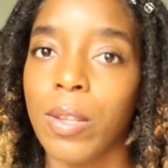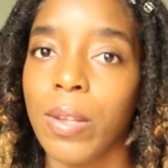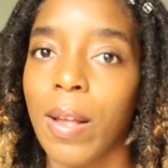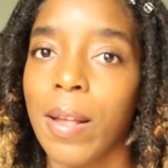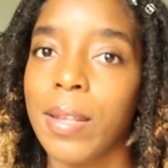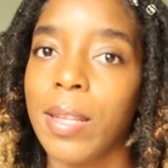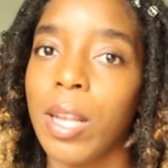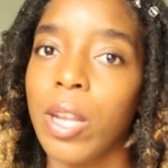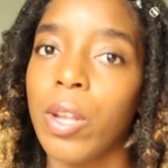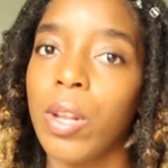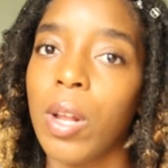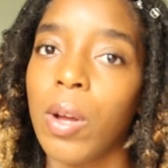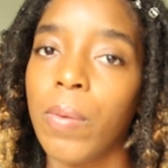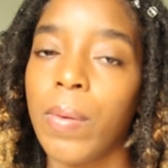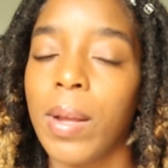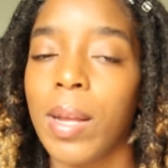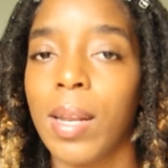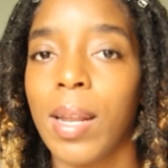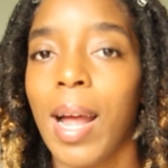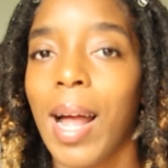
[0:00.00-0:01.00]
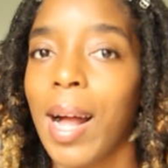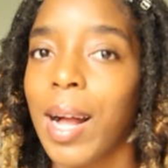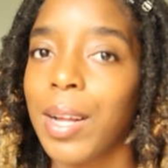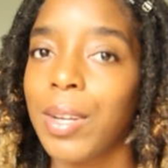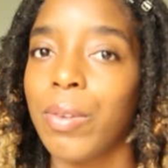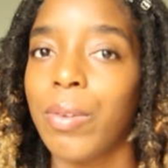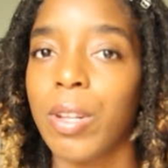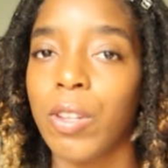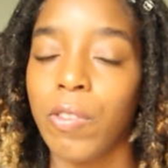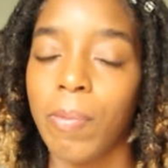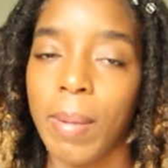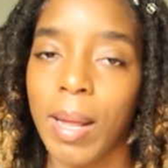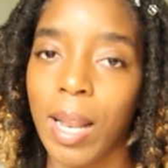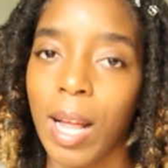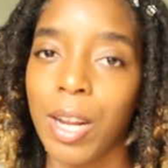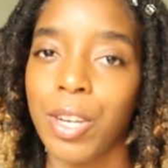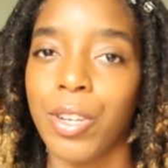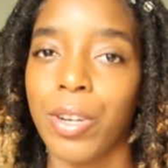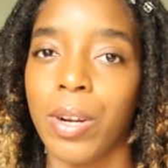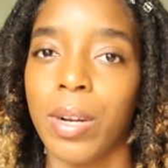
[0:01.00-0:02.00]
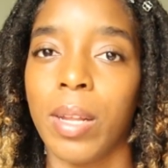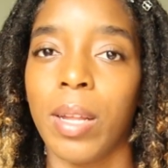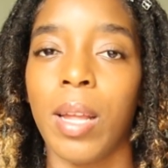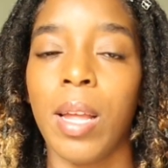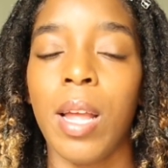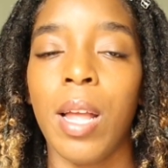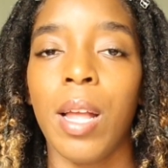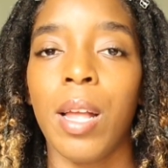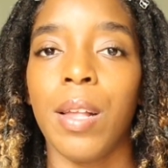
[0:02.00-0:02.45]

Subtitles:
So I said, you know what, I can do this for my life journey.